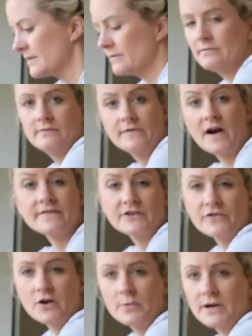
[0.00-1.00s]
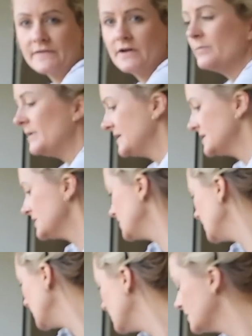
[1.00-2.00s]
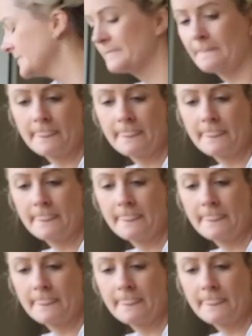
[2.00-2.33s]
five in a row or whatever. Bless you.